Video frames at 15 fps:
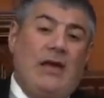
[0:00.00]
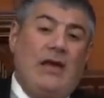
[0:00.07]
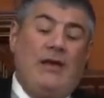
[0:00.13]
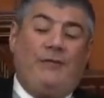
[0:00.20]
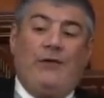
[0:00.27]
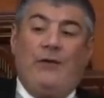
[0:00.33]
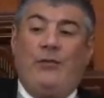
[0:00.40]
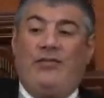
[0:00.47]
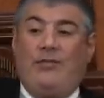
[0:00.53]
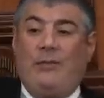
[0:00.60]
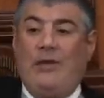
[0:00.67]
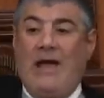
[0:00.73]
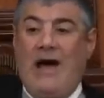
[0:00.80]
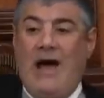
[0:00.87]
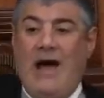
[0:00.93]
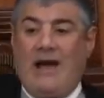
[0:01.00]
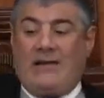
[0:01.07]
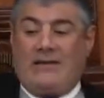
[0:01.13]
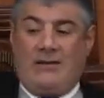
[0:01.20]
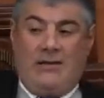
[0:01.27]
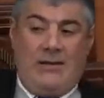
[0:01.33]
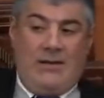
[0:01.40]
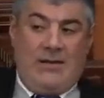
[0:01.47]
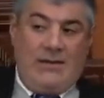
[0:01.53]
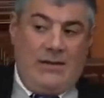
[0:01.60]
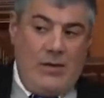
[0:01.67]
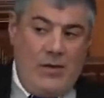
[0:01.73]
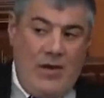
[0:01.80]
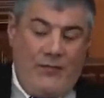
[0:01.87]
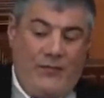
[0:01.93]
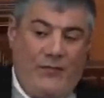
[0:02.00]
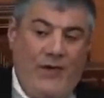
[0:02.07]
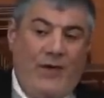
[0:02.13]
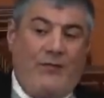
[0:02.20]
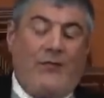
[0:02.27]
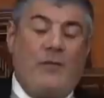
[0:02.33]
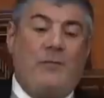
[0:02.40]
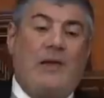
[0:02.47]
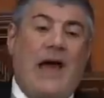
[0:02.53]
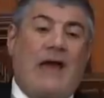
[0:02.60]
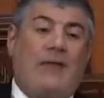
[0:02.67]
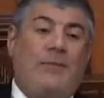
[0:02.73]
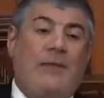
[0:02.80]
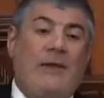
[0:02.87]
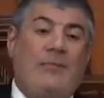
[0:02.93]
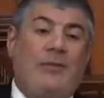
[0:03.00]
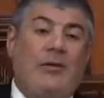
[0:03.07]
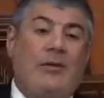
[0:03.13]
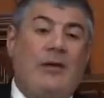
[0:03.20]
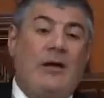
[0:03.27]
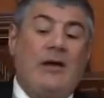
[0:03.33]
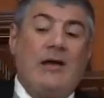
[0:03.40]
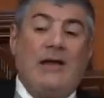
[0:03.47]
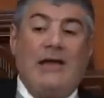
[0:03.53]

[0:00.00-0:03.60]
If he was black, you have fear from black people.